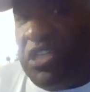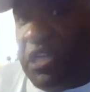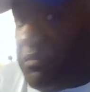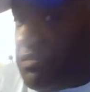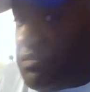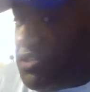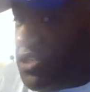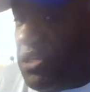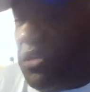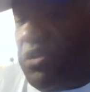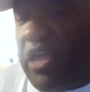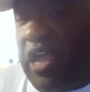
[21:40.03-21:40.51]
I'm
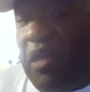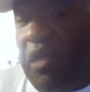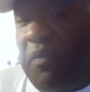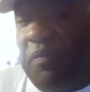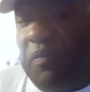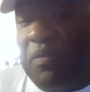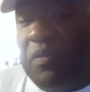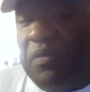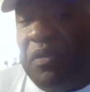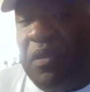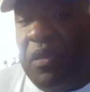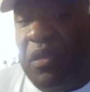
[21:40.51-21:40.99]
still
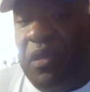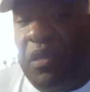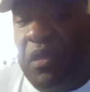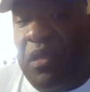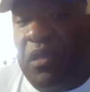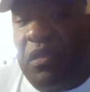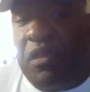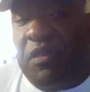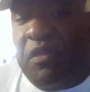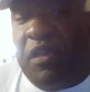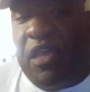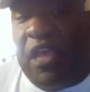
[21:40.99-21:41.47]
helping,
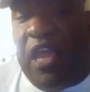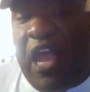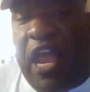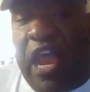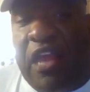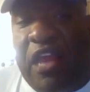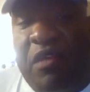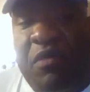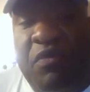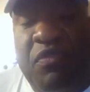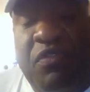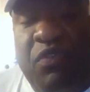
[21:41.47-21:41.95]

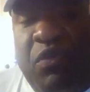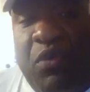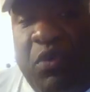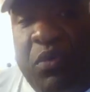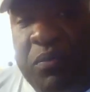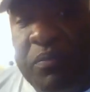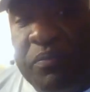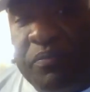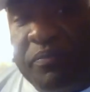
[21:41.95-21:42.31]
guiding them through.